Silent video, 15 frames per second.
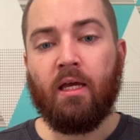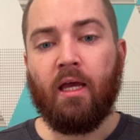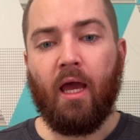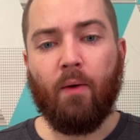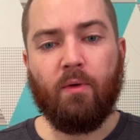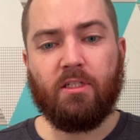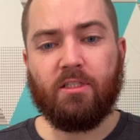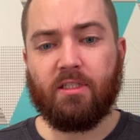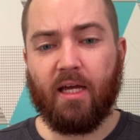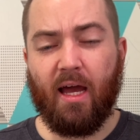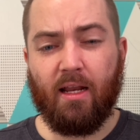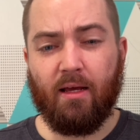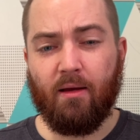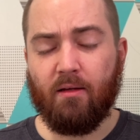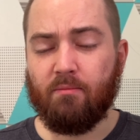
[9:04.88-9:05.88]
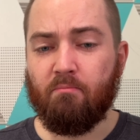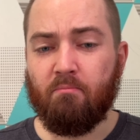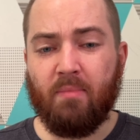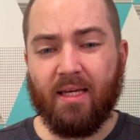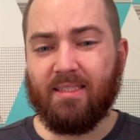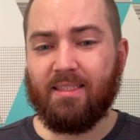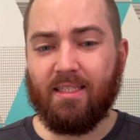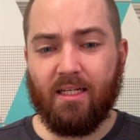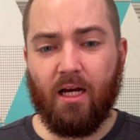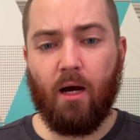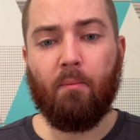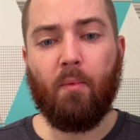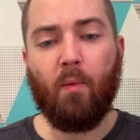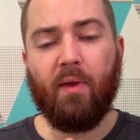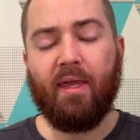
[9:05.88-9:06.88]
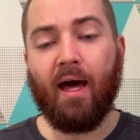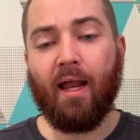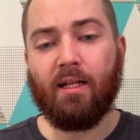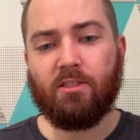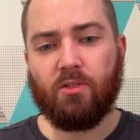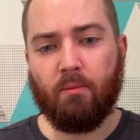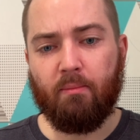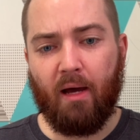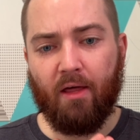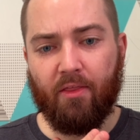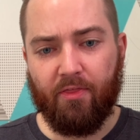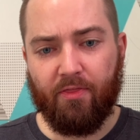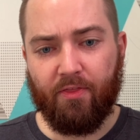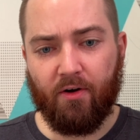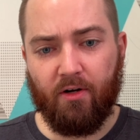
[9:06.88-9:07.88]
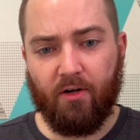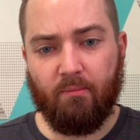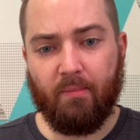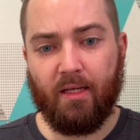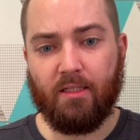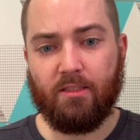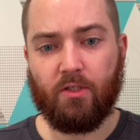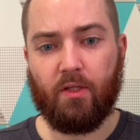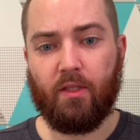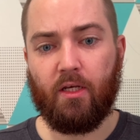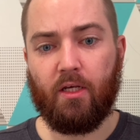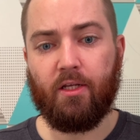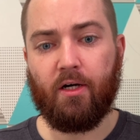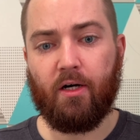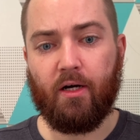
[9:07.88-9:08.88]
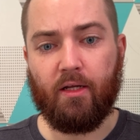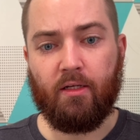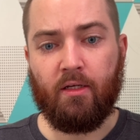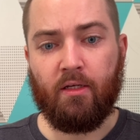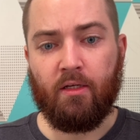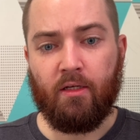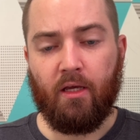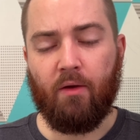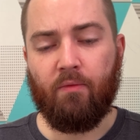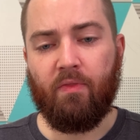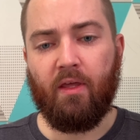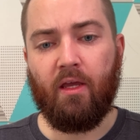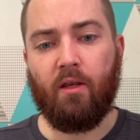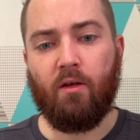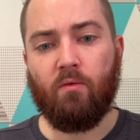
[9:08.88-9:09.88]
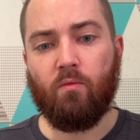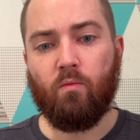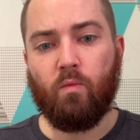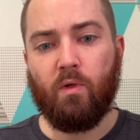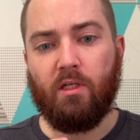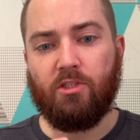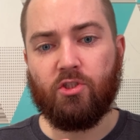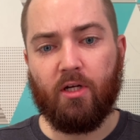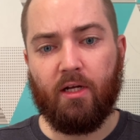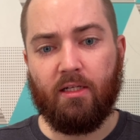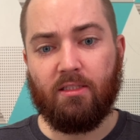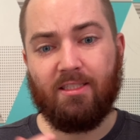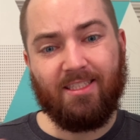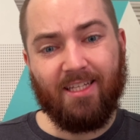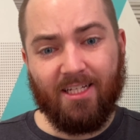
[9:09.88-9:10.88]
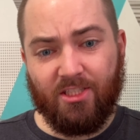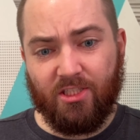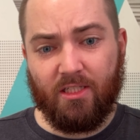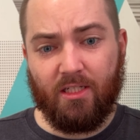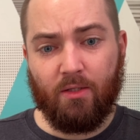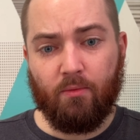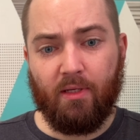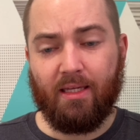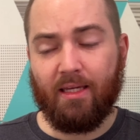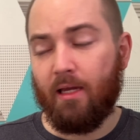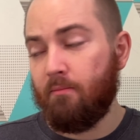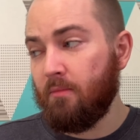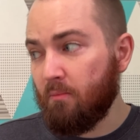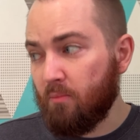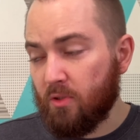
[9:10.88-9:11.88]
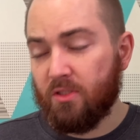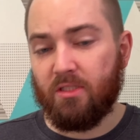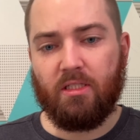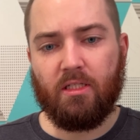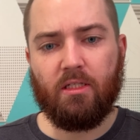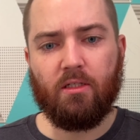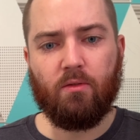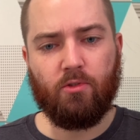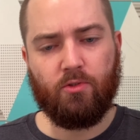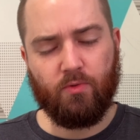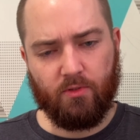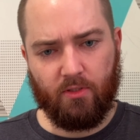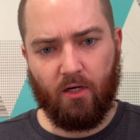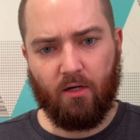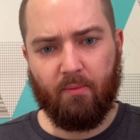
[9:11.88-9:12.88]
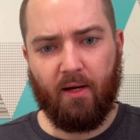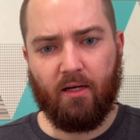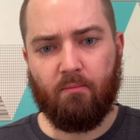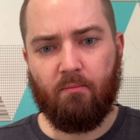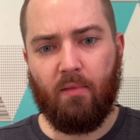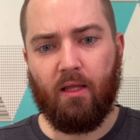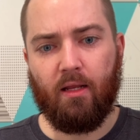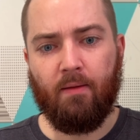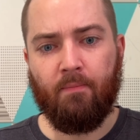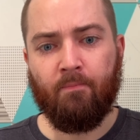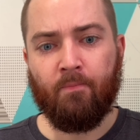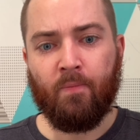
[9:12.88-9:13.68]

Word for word: and we just kind of mixed it up, but we got it to about 30 minutes on the dot. And then we transitioned and we came to Brazil, which we'll talk about in a minute.